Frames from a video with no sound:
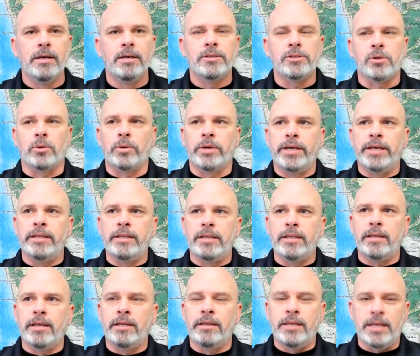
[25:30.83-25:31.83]
So
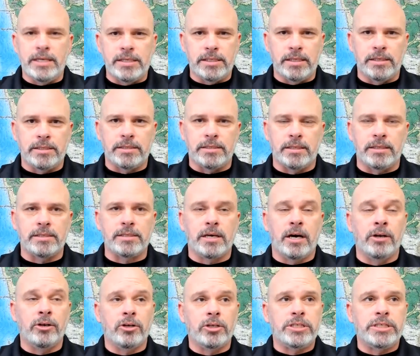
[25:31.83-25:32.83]
in in this instance,
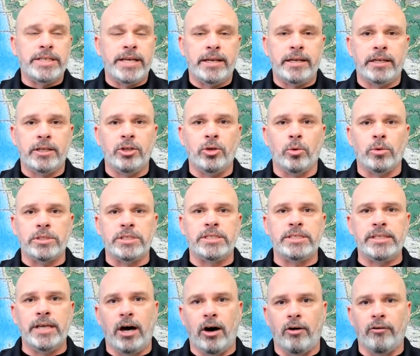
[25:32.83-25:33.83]
understanding
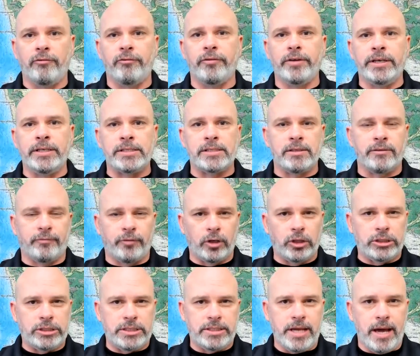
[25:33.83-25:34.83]
yourself is the
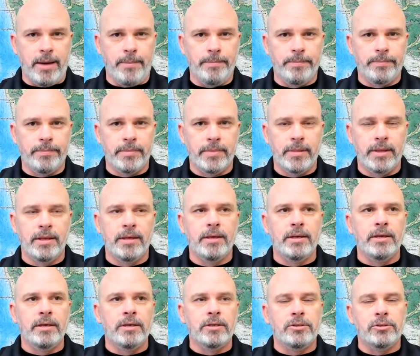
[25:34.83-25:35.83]
first step.
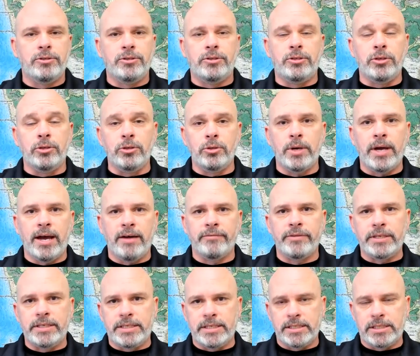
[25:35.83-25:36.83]
Do you have the
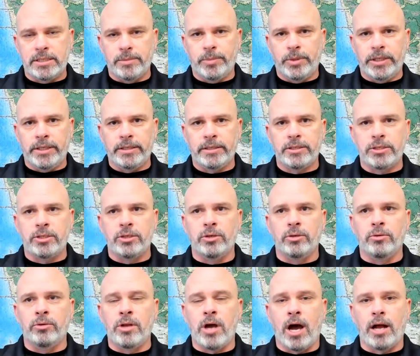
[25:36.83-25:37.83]
discipline to
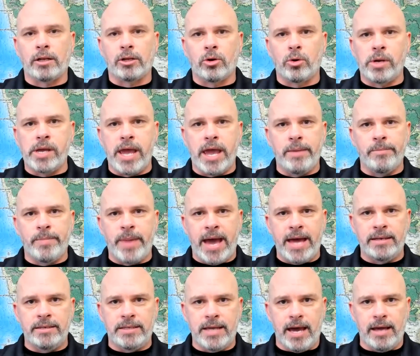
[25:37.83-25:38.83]
not create
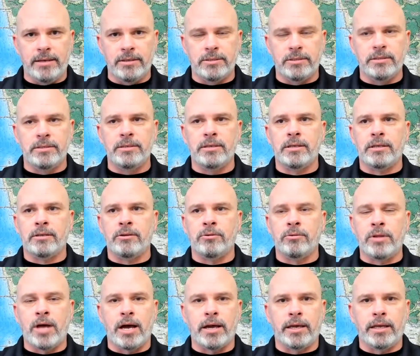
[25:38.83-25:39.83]
bad debt? You know,
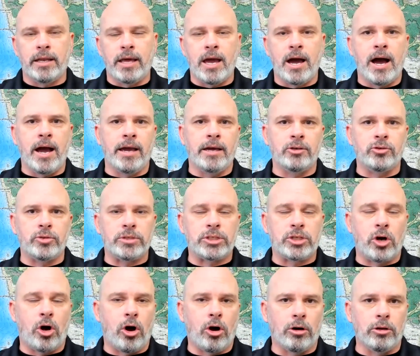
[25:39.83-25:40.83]
not get a high interest
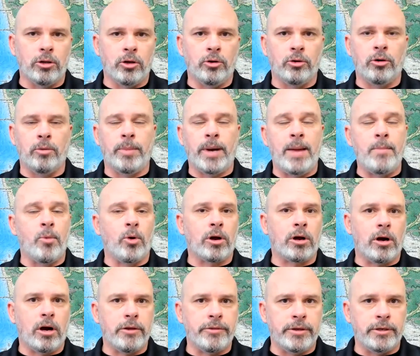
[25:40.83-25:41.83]
car loan or buy more
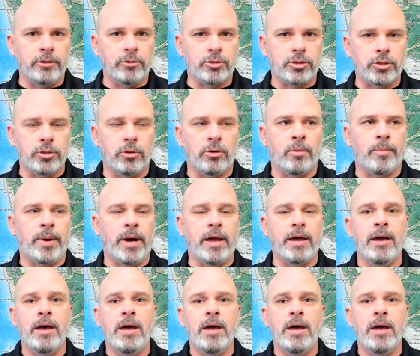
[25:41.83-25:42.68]
car than you should or buy